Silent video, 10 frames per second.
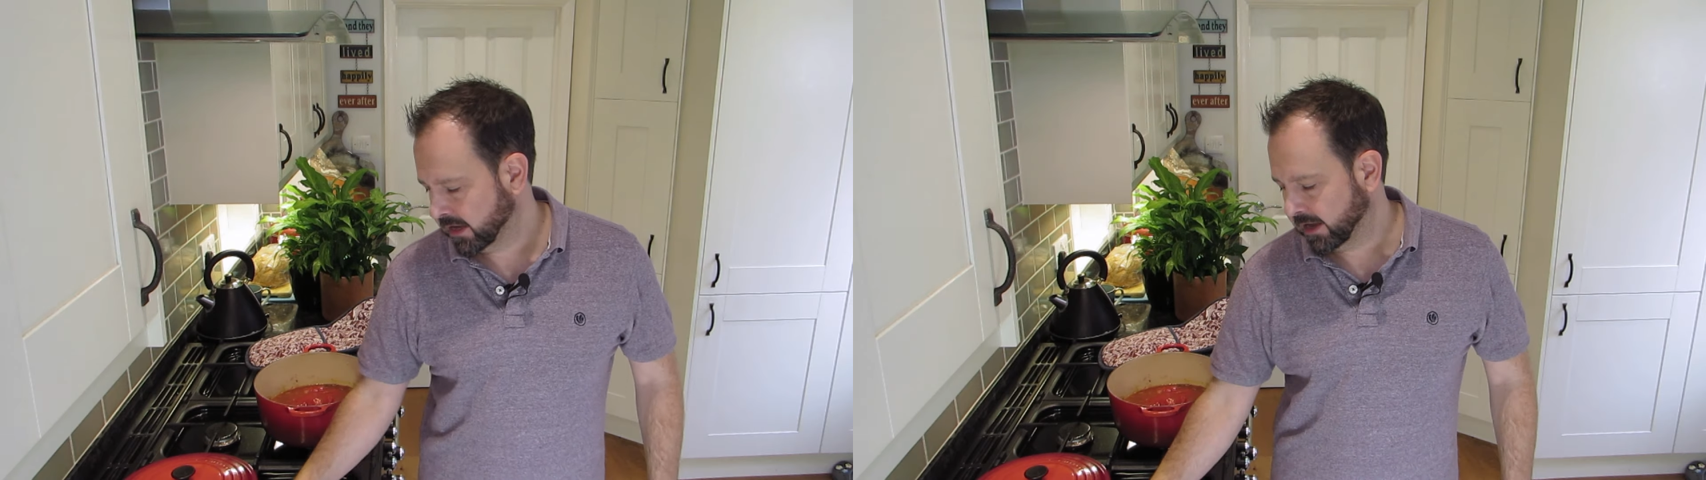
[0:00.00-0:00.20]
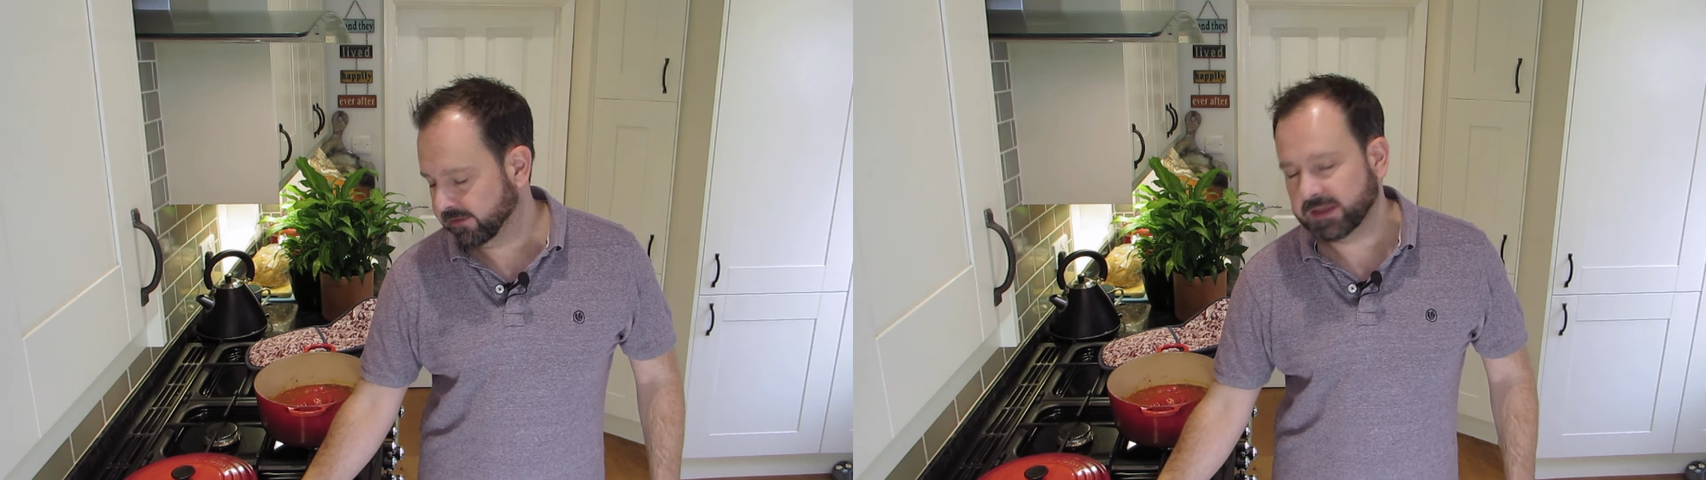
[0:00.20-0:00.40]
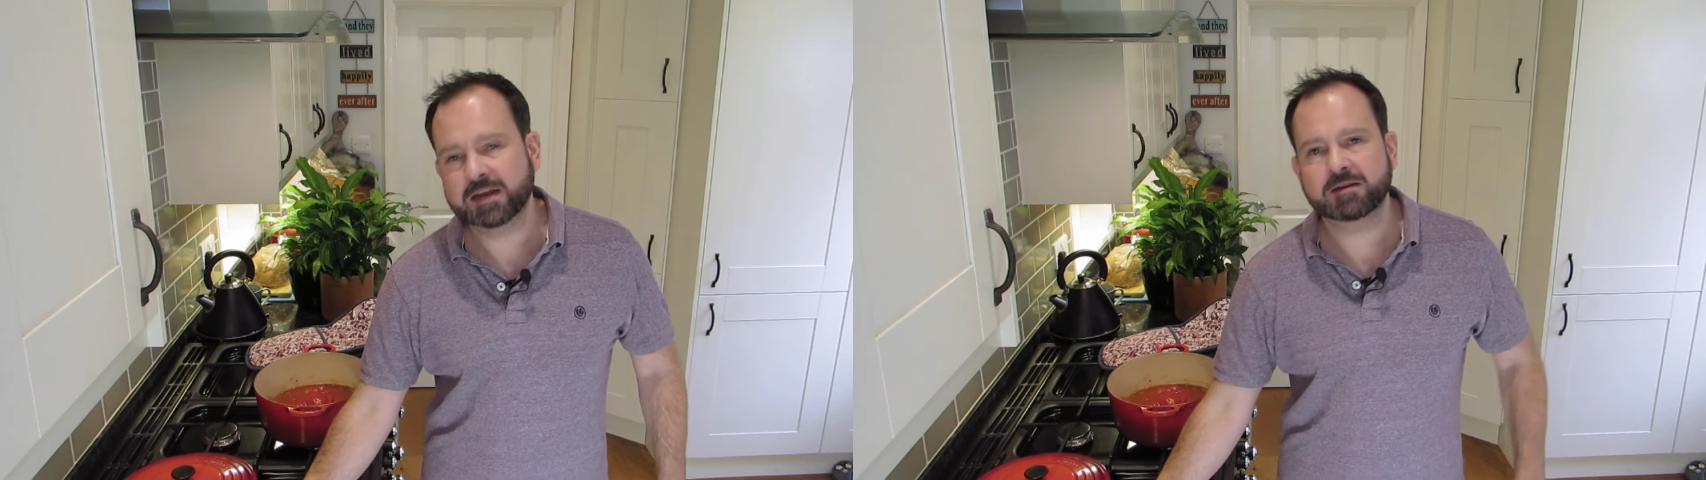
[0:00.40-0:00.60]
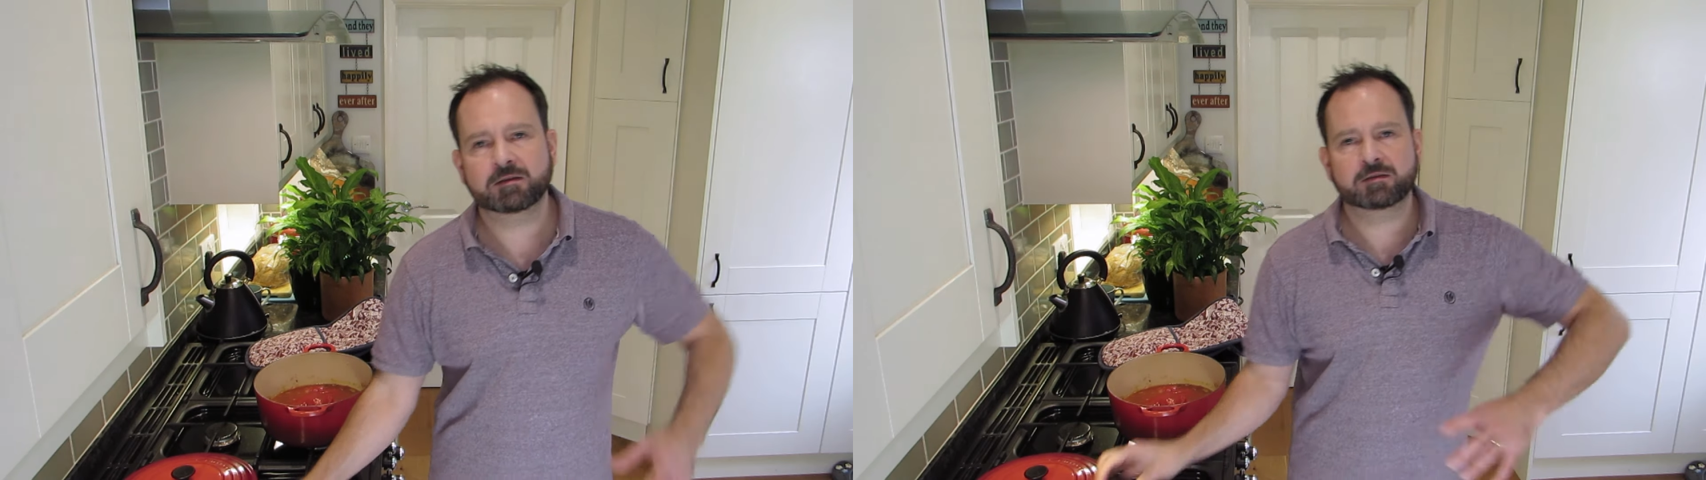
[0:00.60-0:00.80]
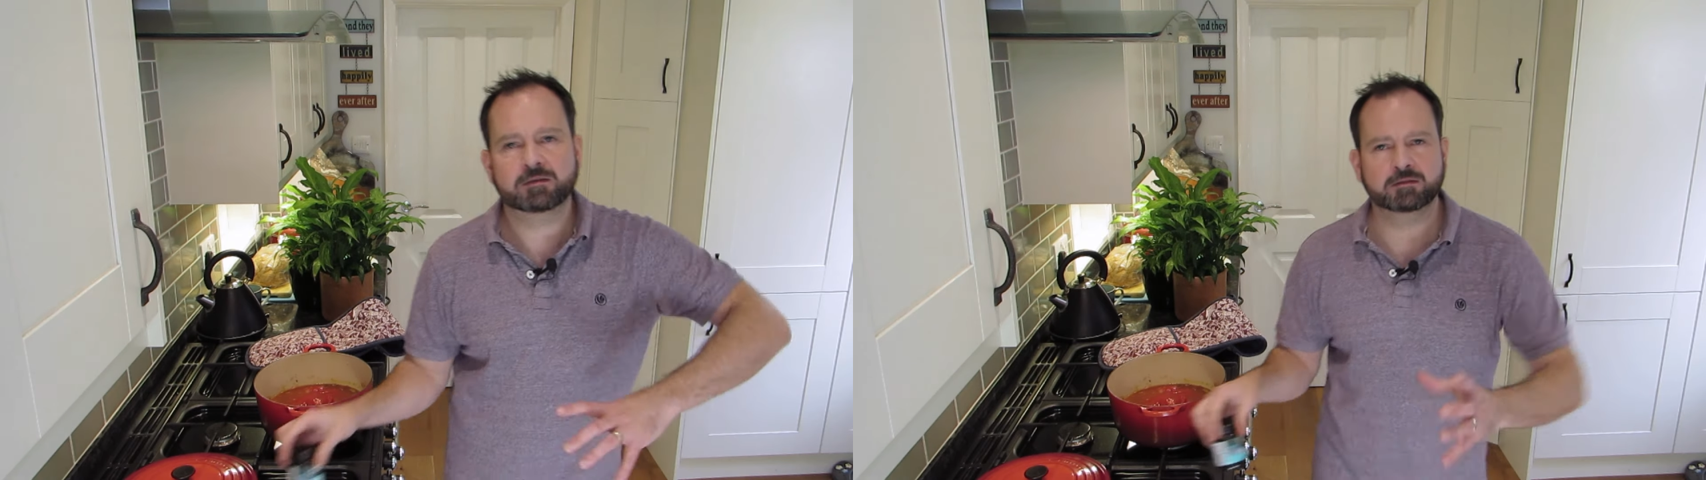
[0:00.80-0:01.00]
And then,
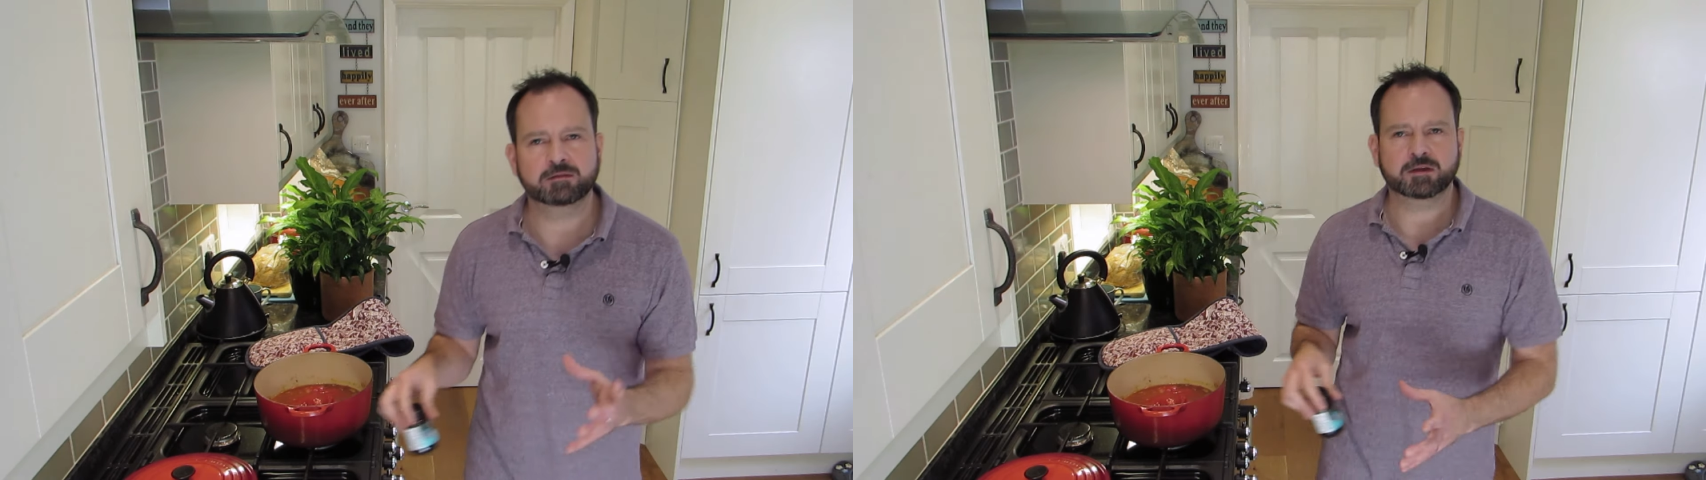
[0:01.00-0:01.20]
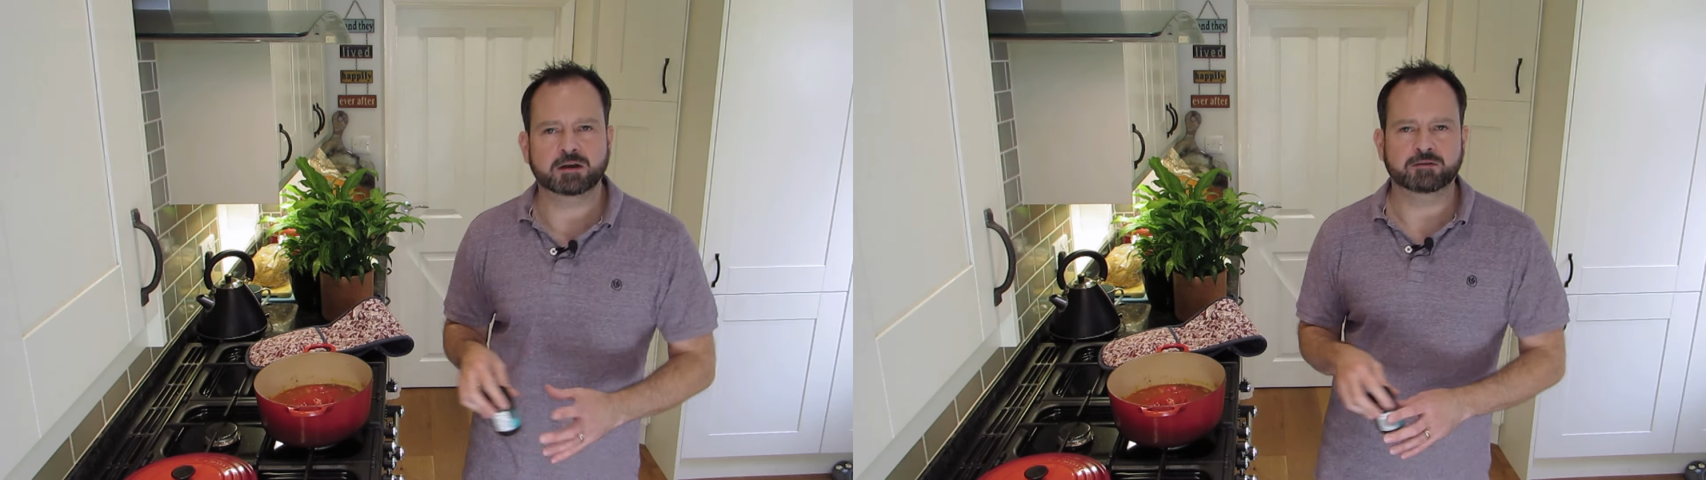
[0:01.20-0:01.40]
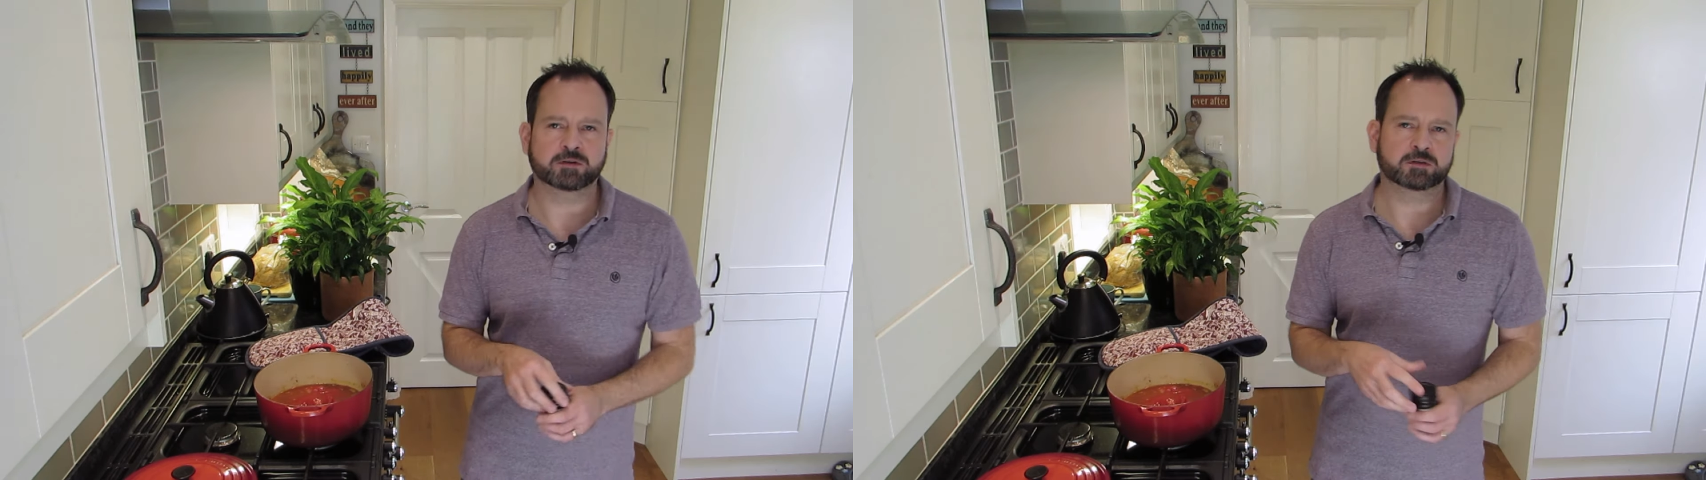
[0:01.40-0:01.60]
kind of,